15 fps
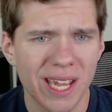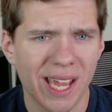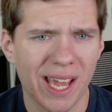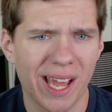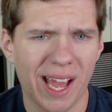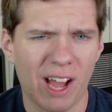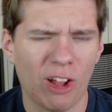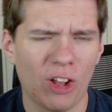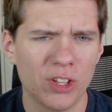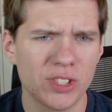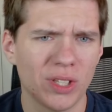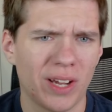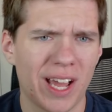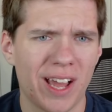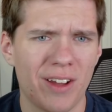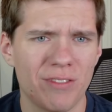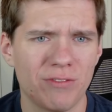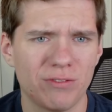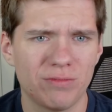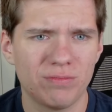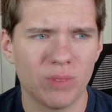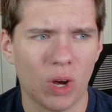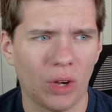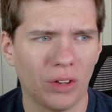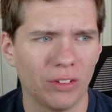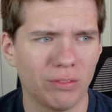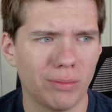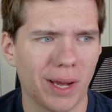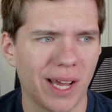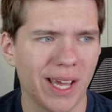I'll also have All
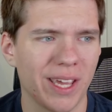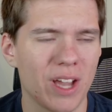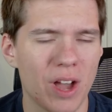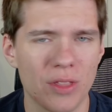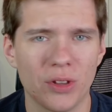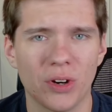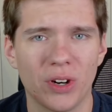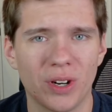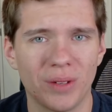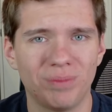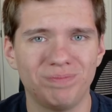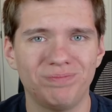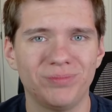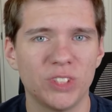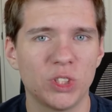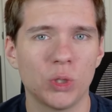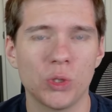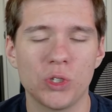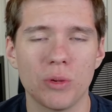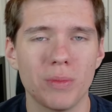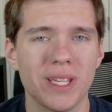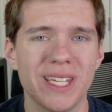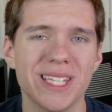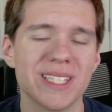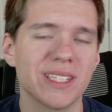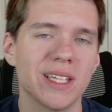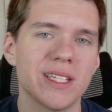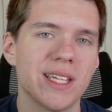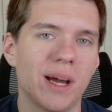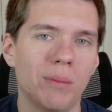of my other social medias
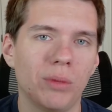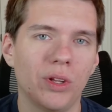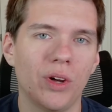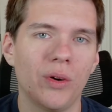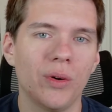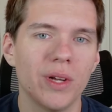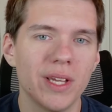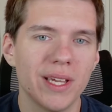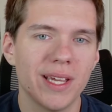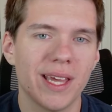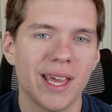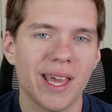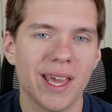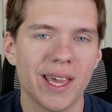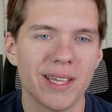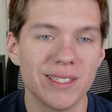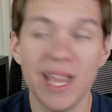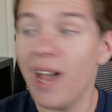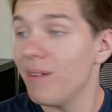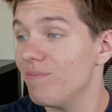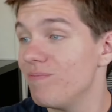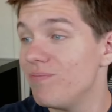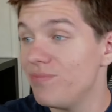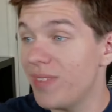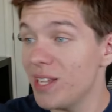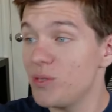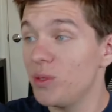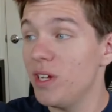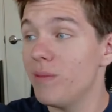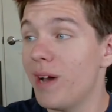linked down below. And yeah,
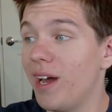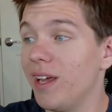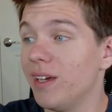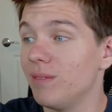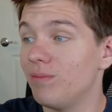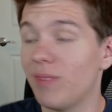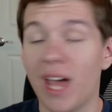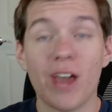that's really about it.